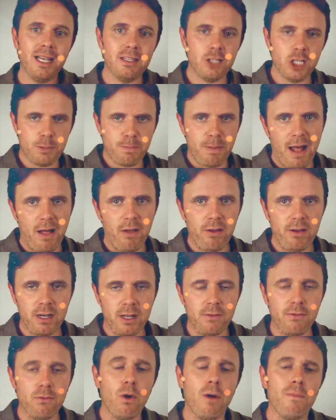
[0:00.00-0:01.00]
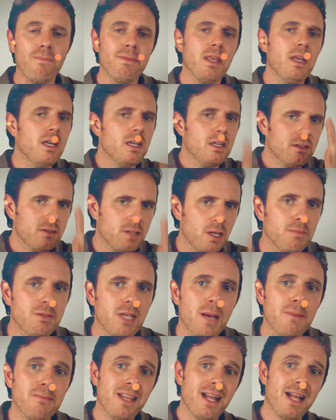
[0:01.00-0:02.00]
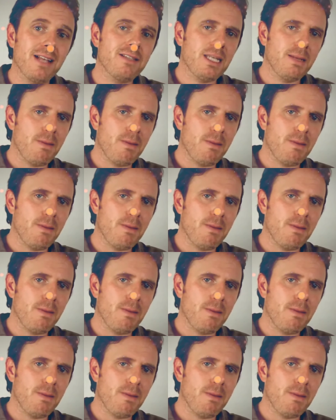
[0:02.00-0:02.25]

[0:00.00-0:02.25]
Is this palliative? Well, sometimes that's